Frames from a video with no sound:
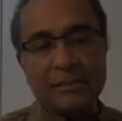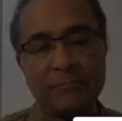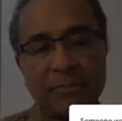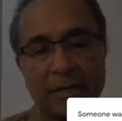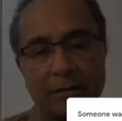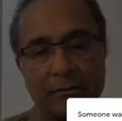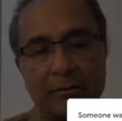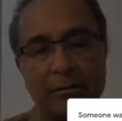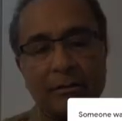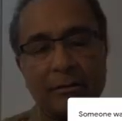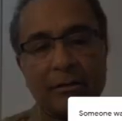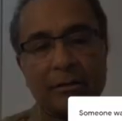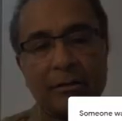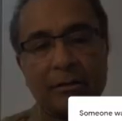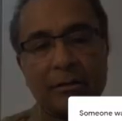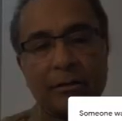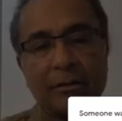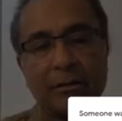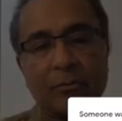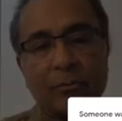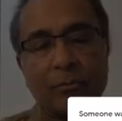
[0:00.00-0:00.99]
better
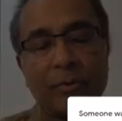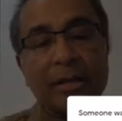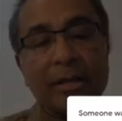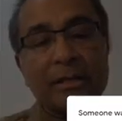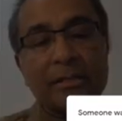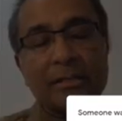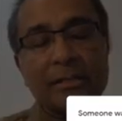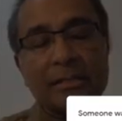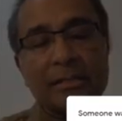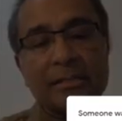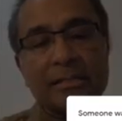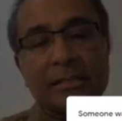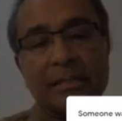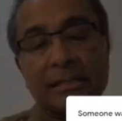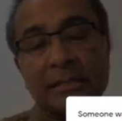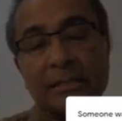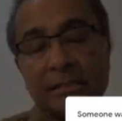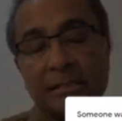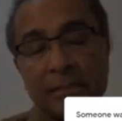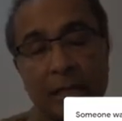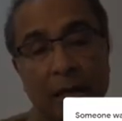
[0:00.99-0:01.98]
when it is
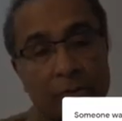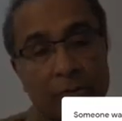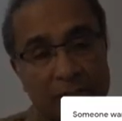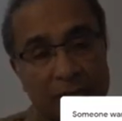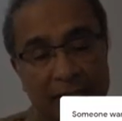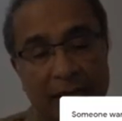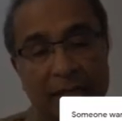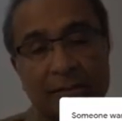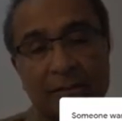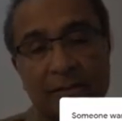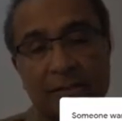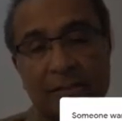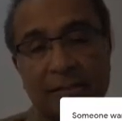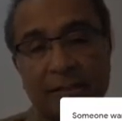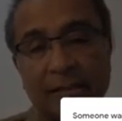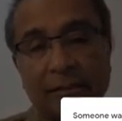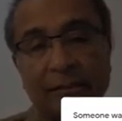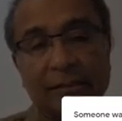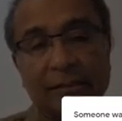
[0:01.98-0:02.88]
in outside the cell,